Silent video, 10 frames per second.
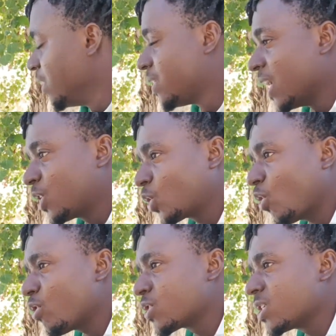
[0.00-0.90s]
Their
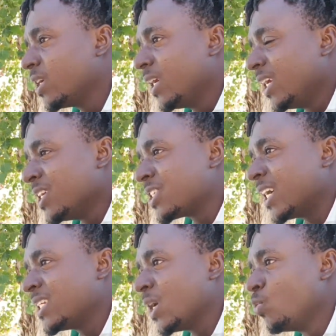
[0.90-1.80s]
thought is
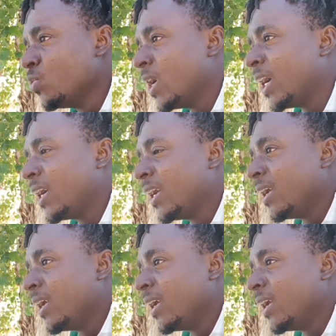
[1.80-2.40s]
that they were